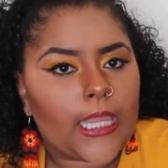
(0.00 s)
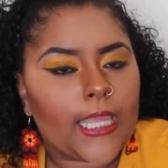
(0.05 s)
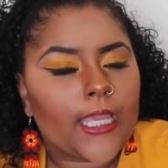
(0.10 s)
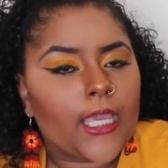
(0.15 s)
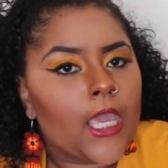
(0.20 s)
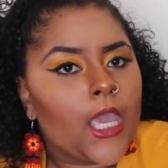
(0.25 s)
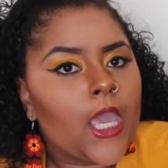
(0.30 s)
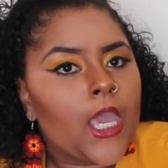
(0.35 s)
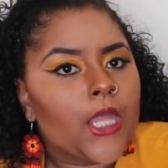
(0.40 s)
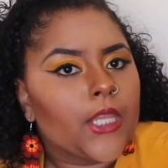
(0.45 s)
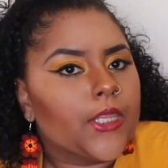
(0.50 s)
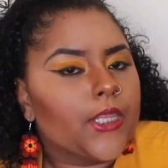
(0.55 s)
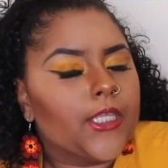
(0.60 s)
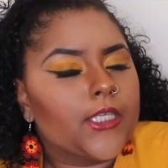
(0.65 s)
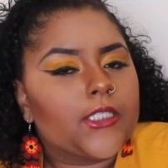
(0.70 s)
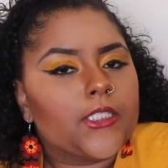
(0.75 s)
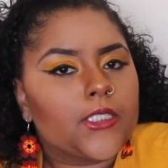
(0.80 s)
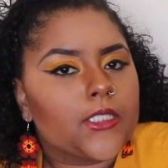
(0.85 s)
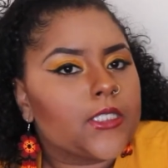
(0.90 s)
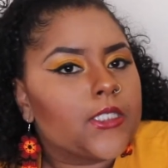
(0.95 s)
Like
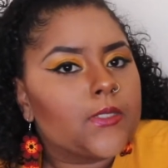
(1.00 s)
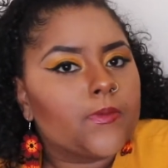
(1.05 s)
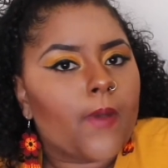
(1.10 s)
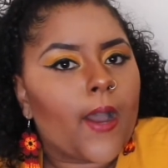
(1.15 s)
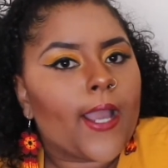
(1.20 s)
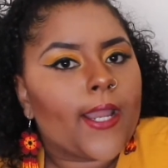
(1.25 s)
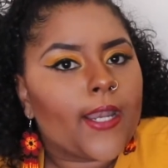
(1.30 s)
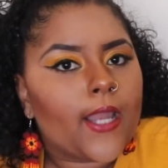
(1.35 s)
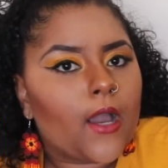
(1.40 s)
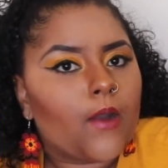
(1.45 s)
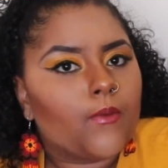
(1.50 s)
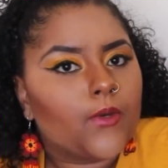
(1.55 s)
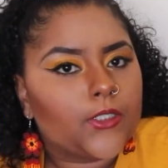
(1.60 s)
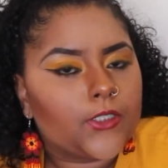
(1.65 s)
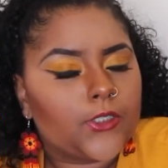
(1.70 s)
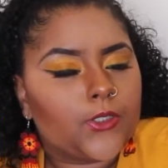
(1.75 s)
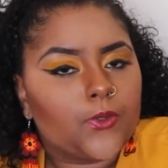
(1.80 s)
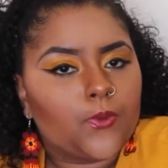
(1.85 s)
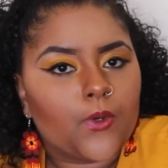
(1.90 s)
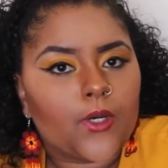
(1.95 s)
this is might not
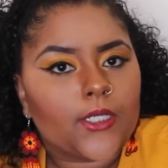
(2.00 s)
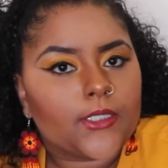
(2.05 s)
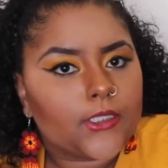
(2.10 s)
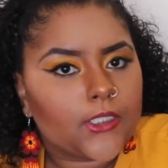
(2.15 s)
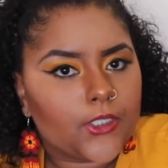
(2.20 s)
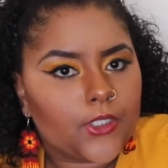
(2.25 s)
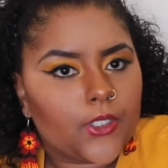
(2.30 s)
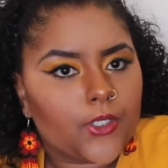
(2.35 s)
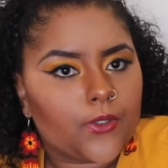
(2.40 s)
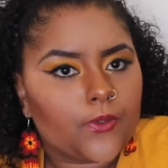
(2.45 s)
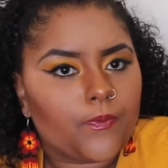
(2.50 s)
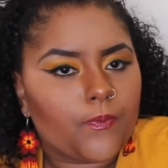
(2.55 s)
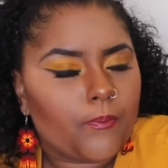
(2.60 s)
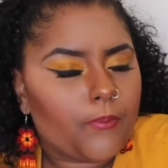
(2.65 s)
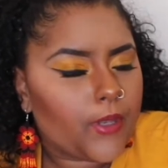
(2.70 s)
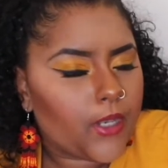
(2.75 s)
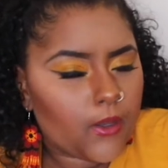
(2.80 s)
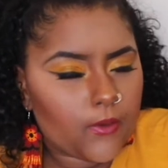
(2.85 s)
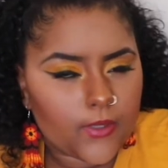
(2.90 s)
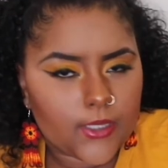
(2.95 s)
what you want to do.
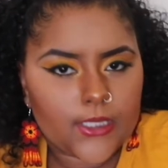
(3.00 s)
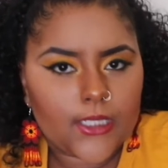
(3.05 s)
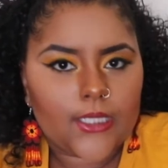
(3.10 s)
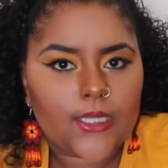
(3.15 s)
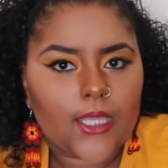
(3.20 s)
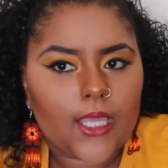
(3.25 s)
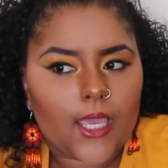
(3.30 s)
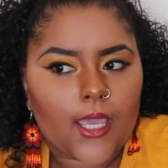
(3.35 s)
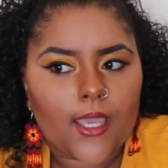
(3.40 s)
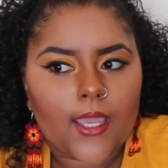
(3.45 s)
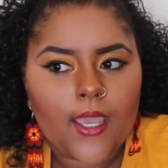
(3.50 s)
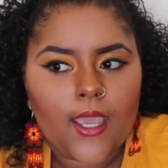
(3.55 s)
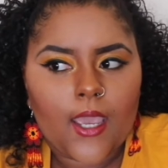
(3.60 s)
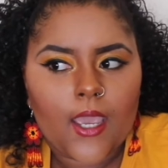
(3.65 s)
But no one did that.